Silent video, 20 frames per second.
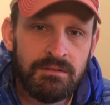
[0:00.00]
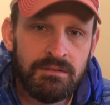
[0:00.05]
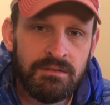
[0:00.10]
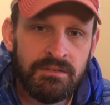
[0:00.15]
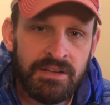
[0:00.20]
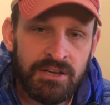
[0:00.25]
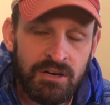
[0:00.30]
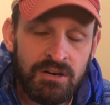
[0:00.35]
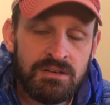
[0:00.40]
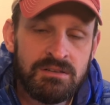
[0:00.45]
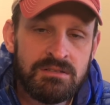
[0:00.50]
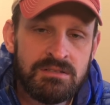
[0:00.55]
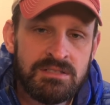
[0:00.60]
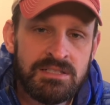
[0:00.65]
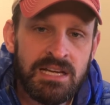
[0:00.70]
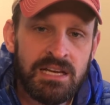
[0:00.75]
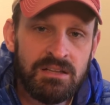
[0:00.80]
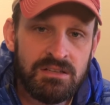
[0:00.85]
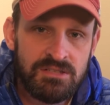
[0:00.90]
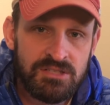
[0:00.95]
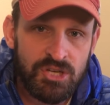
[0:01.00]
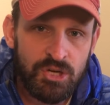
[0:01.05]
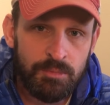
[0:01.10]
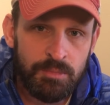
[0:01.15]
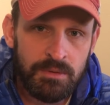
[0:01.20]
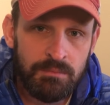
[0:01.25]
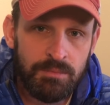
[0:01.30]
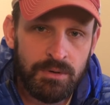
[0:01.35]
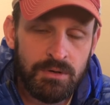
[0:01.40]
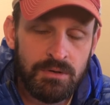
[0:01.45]
They are
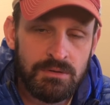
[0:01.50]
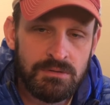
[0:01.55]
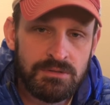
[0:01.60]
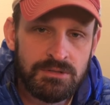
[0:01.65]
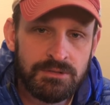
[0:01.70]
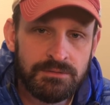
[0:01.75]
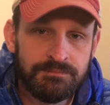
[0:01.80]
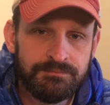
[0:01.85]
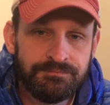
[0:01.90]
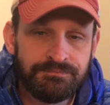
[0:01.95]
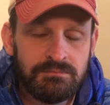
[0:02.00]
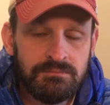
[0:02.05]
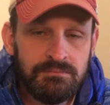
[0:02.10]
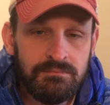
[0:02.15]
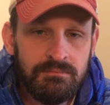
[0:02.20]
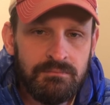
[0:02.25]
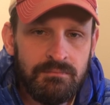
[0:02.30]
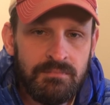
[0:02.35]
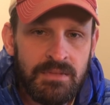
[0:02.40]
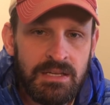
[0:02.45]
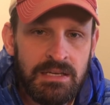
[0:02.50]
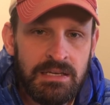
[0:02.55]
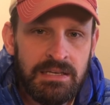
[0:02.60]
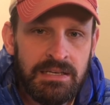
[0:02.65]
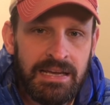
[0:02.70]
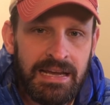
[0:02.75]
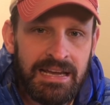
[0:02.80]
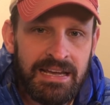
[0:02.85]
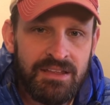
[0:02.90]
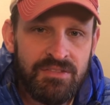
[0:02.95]
telescoping poles,
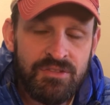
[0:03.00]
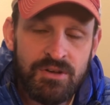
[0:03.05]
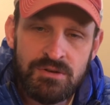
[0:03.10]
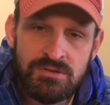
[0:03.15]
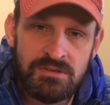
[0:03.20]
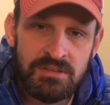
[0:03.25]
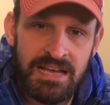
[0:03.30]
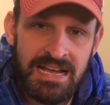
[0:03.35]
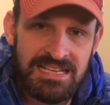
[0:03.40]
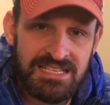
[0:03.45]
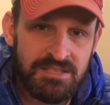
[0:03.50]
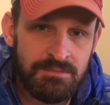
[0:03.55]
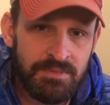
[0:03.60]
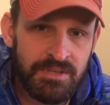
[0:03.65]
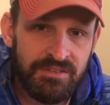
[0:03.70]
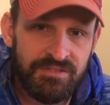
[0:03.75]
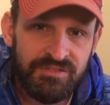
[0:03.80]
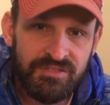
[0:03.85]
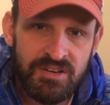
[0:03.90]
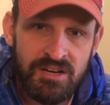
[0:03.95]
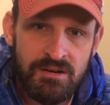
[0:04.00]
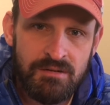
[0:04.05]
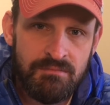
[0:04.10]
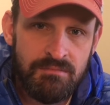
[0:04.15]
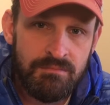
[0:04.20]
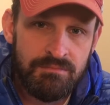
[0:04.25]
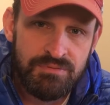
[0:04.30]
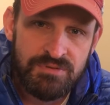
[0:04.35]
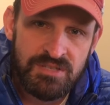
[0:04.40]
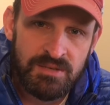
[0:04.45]
and those lasted me
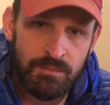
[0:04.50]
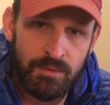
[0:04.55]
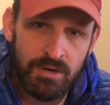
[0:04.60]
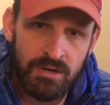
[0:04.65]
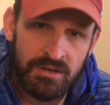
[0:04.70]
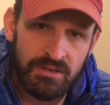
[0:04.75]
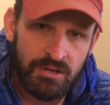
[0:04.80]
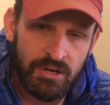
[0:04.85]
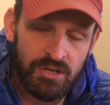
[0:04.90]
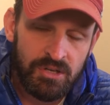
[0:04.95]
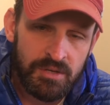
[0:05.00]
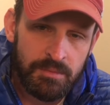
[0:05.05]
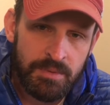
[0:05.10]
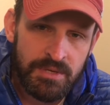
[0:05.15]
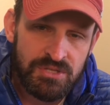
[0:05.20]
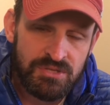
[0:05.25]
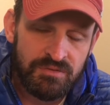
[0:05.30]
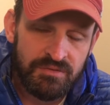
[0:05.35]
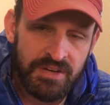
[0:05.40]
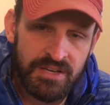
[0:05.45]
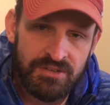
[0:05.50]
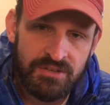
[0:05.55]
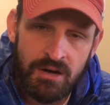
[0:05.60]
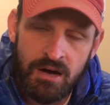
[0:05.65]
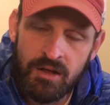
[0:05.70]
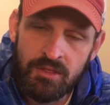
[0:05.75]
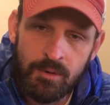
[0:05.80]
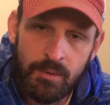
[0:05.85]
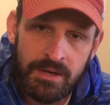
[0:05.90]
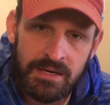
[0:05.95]
from somewhere in early Pennsylvania
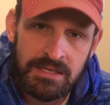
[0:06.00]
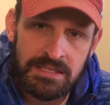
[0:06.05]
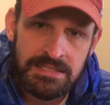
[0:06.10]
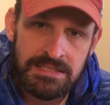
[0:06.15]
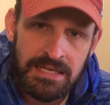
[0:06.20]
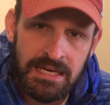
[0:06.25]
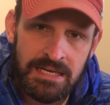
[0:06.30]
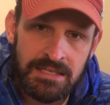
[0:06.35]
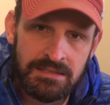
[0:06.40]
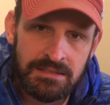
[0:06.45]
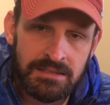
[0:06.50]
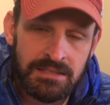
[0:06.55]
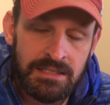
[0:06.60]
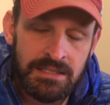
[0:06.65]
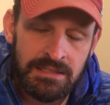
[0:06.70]
all the way to Katahdin.